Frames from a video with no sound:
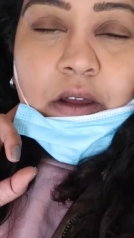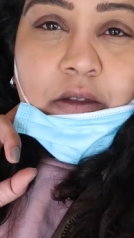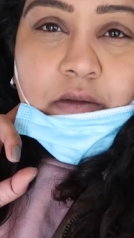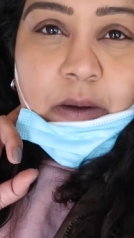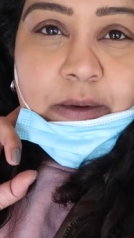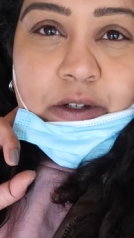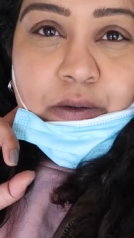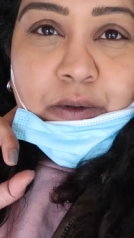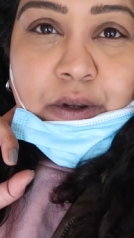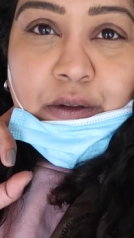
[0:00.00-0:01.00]
I thought I would
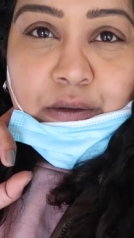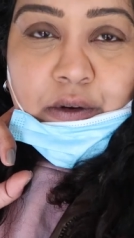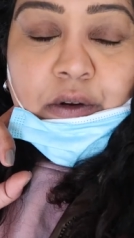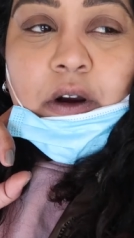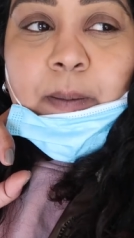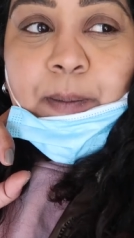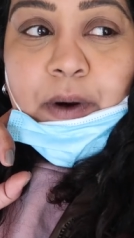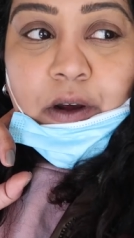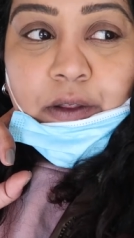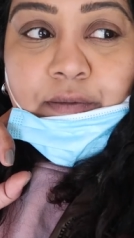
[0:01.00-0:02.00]
talk you through our
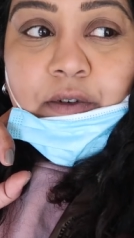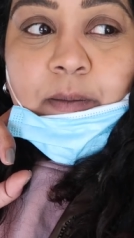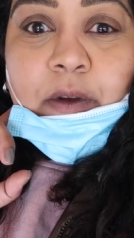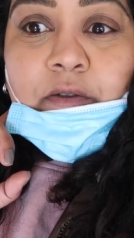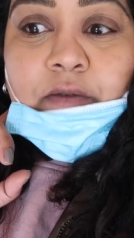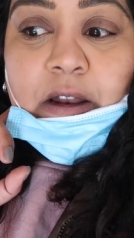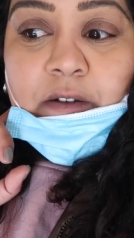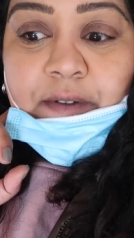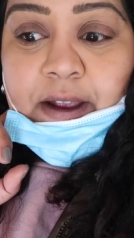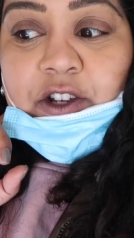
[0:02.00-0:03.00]
bathroom
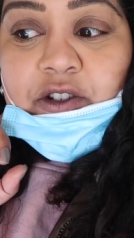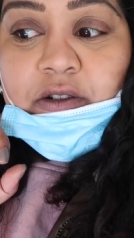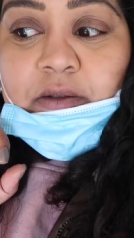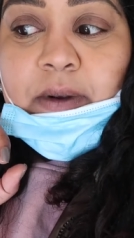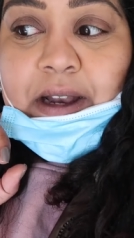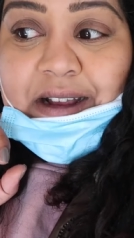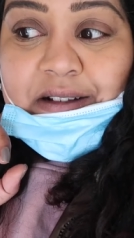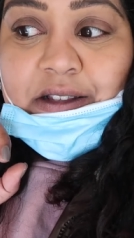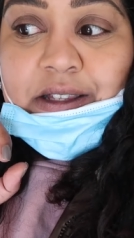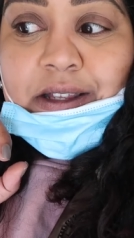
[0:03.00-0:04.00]
renovation
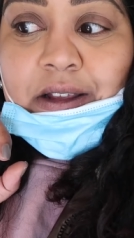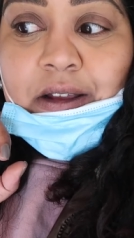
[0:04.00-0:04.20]
plans